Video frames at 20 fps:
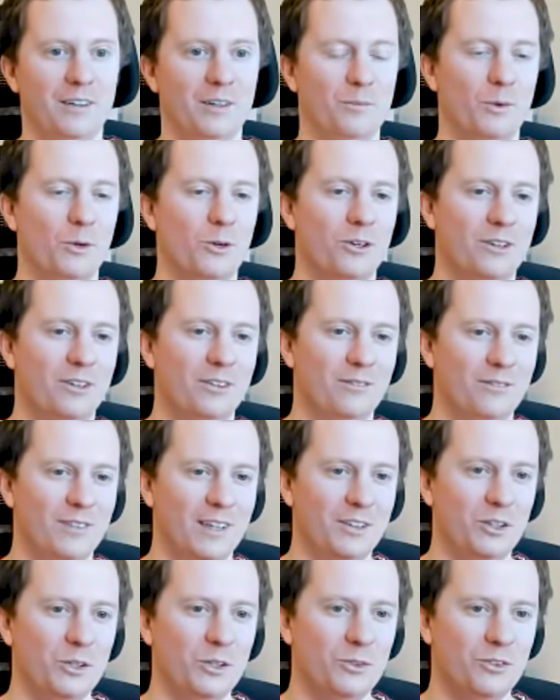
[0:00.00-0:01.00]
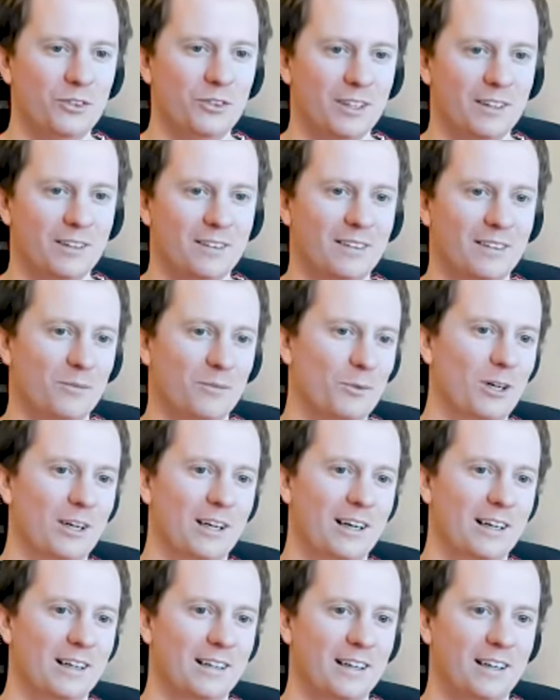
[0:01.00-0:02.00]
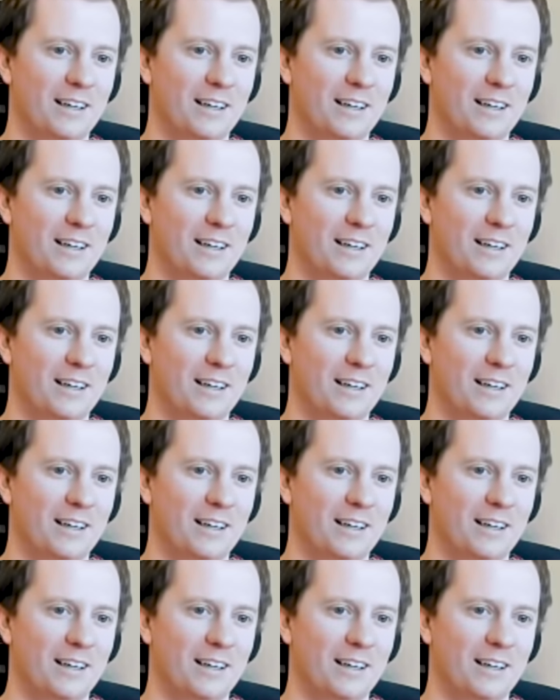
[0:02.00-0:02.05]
more that use it, the more likely.